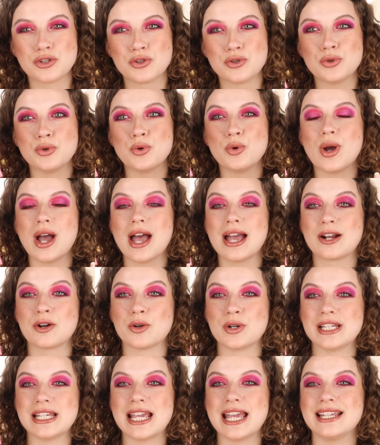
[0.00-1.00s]
to
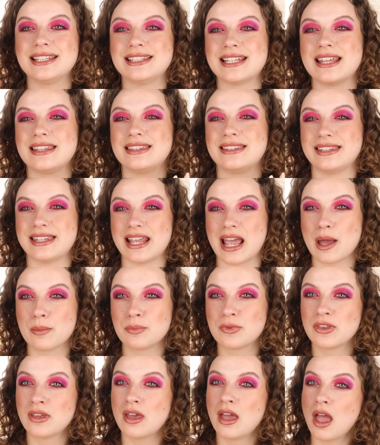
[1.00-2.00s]
create that
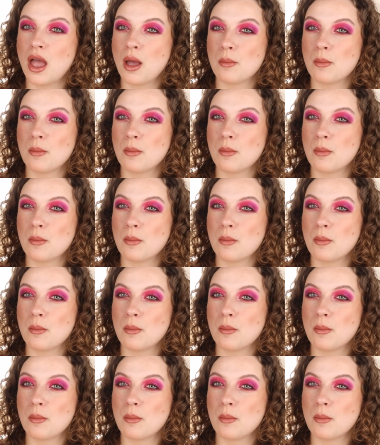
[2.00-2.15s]
depth